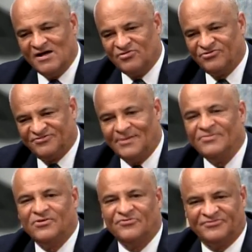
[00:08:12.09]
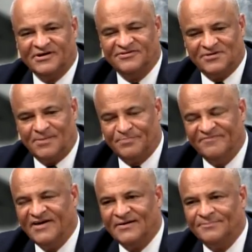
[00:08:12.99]
Some of those things are
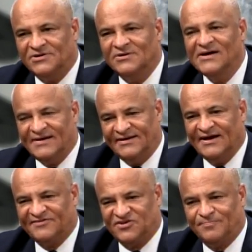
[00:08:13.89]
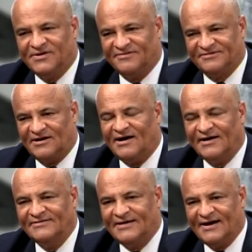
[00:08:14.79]
preventable. Yes, it's because of the high
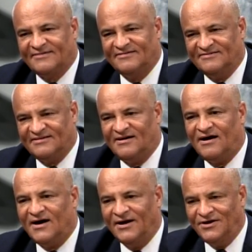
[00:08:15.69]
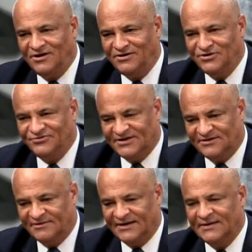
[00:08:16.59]
taxes and high
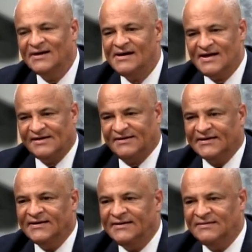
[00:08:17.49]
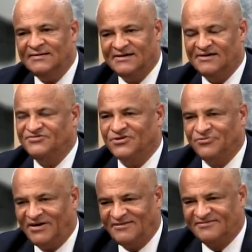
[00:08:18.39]
utility. Keene is a
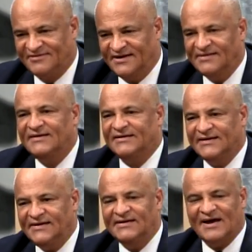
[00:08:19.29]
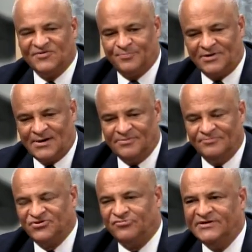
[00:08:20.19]
great city. Keene has problems.
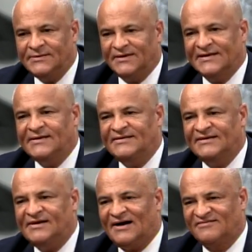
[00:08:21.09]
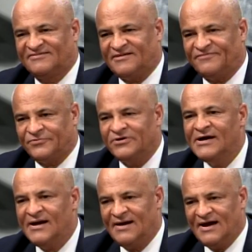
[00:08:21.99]
Keene did not suffer
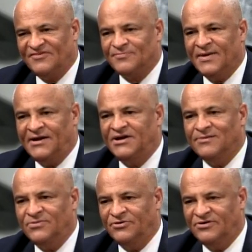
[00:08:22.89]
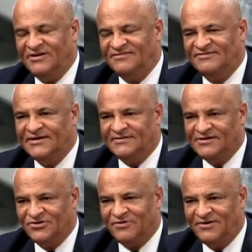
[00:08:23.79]
as many communities did in the
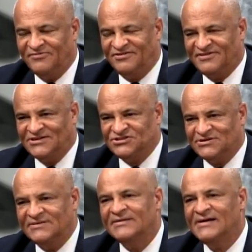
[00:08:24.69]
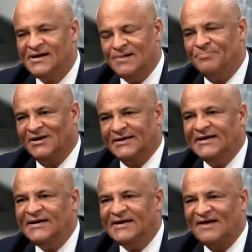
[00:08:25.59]
Great Recession, but
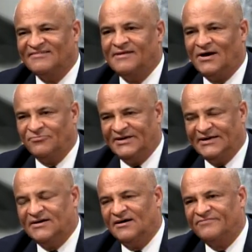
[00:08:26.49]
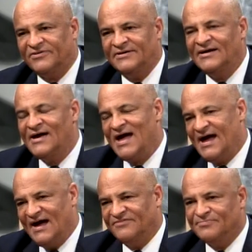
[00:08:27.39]
Keene has not recovered
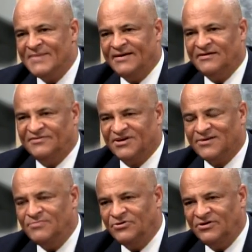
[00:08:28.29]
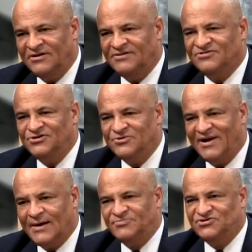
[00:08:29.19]
as many of the communities in New
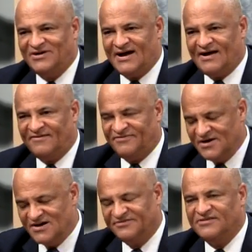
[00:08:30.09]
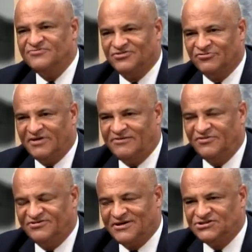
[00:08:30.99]
Hampshire have since the Great
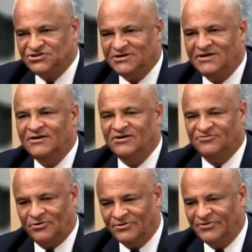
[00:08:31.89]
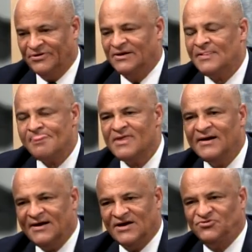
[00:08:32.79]
Recession is older.
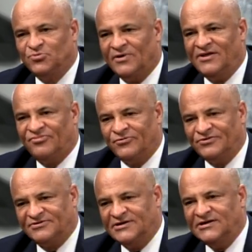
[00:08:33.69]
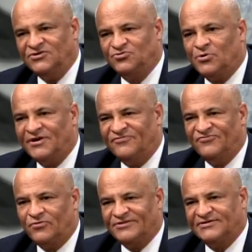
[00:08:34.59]
In 2013,
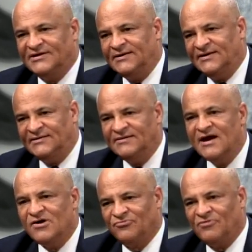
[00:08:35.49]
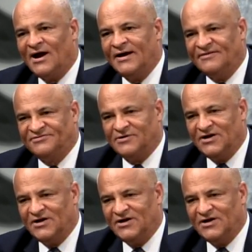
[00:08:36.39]
2014, riots